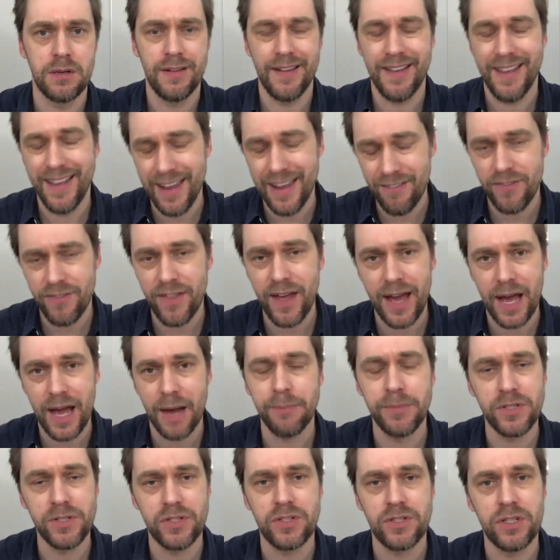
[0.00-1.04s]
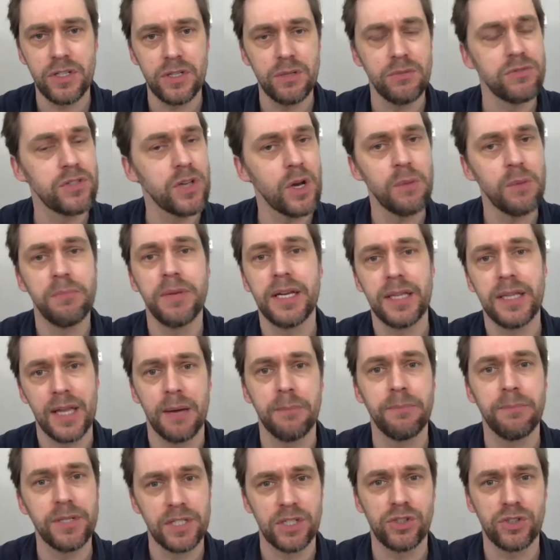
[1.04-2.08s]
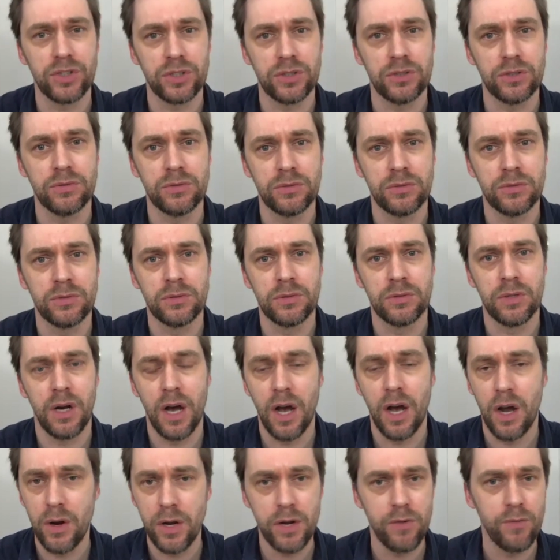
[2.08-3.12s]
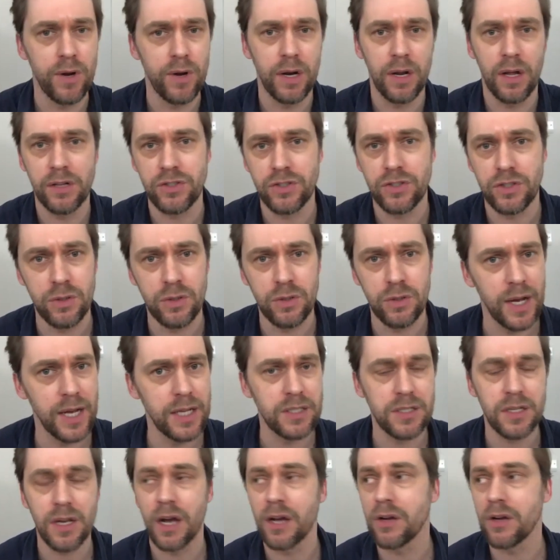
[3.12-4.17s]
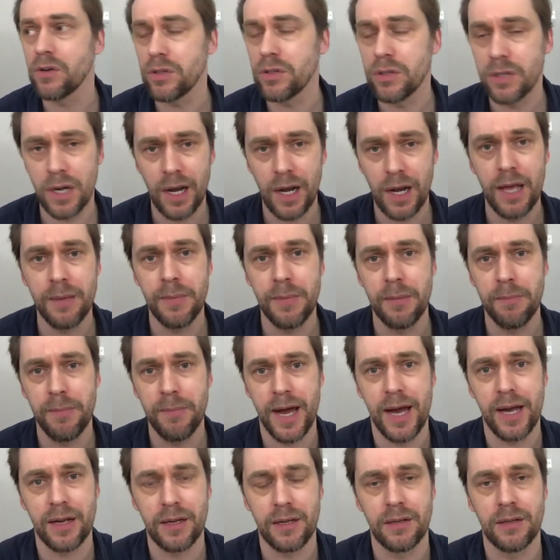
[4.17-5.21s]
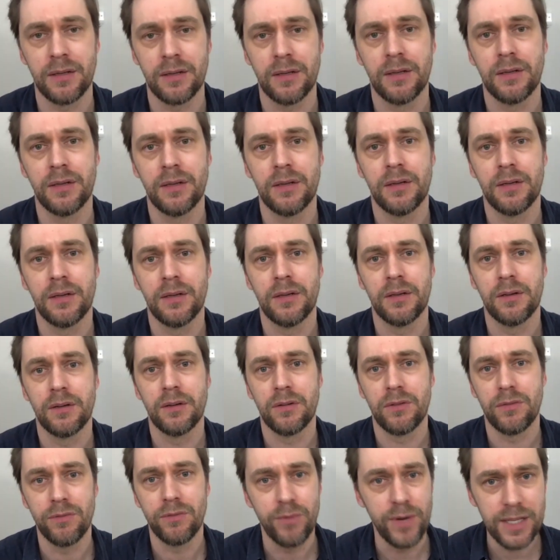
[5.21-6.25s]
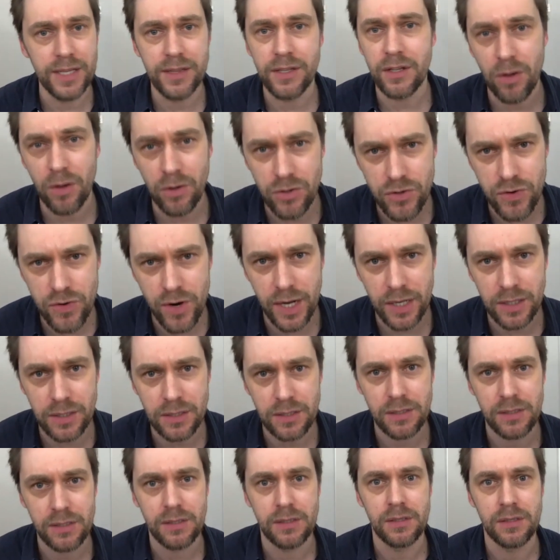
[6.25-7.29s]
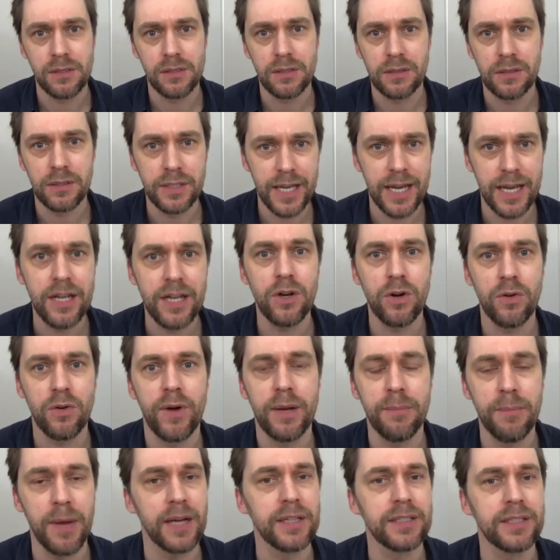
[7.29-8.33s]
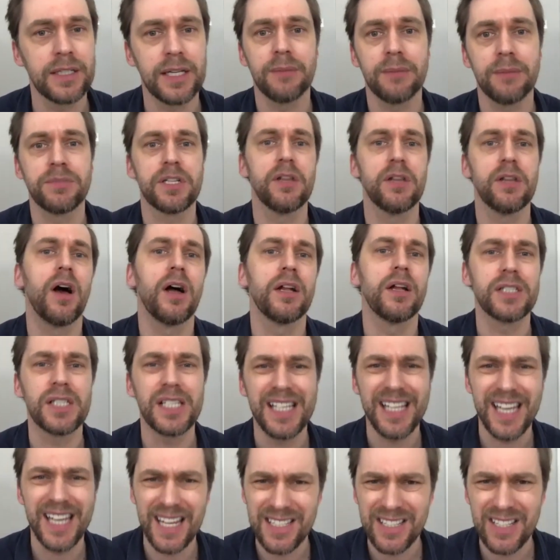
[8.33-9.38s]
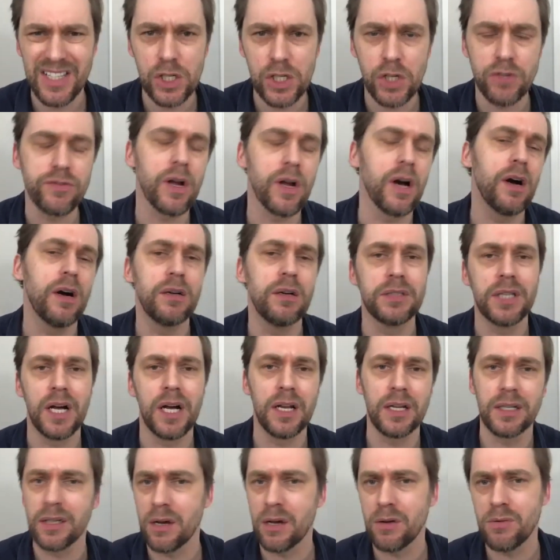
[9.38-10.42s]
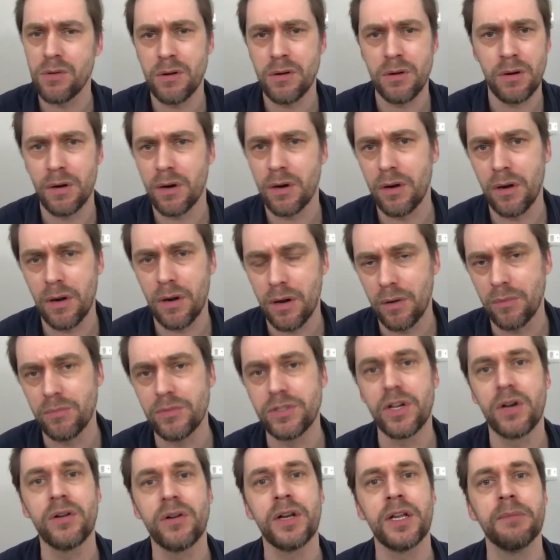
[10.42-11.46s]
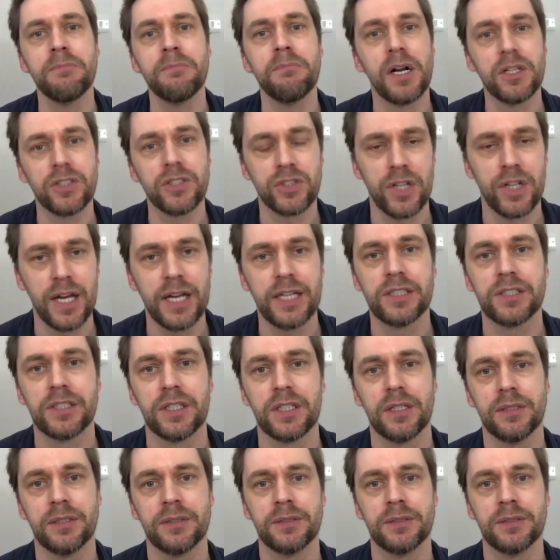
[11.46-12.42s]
If that happens to you, don't be in that position. I only realized too late, I couldn't claim it back. Read the contract. Get your rate. Mike kept saying, oh, can I see the contract? Oh, darling, no, no, no, no, no, no. It was only much later